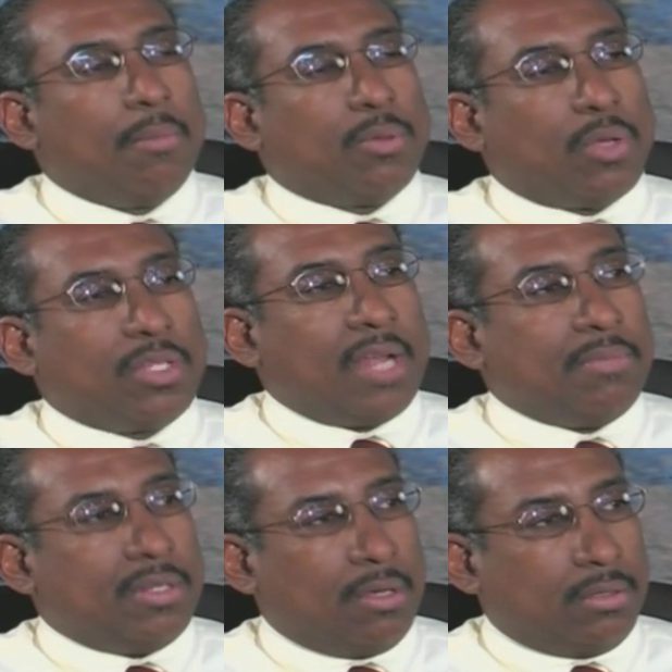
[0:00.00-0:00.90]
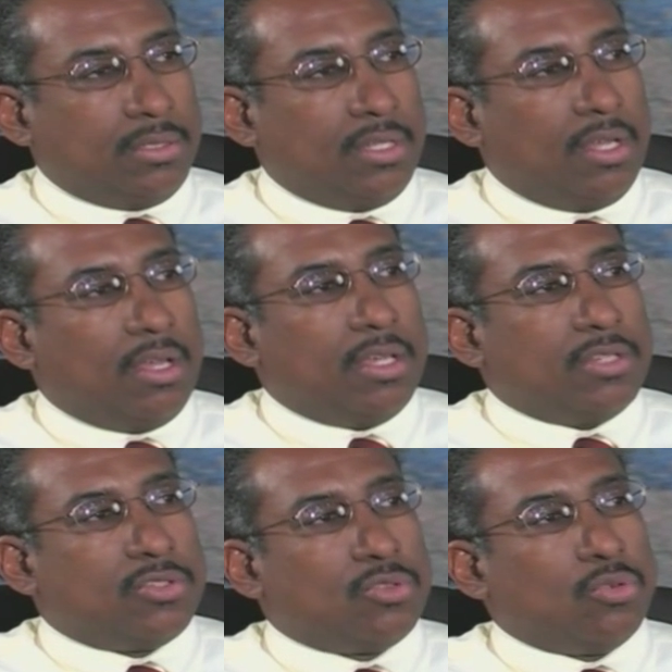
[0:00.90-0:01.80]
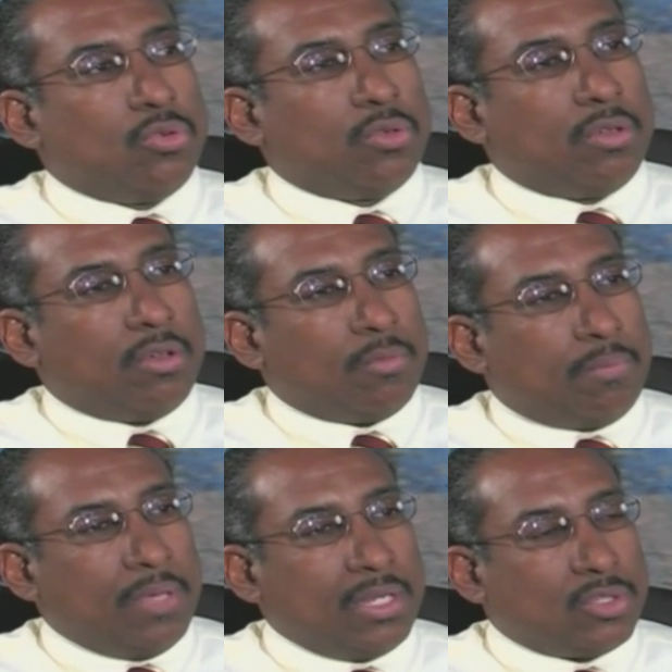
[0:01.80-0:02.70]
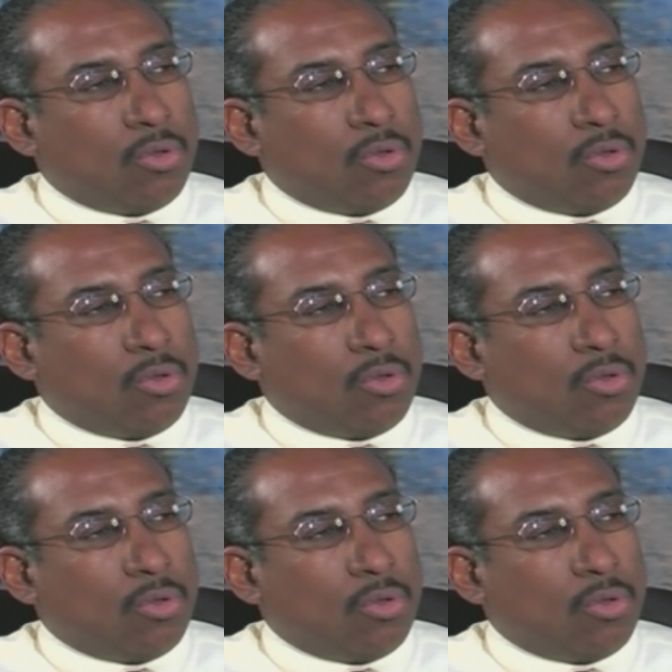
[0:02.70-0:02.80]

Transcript: but can be done is to build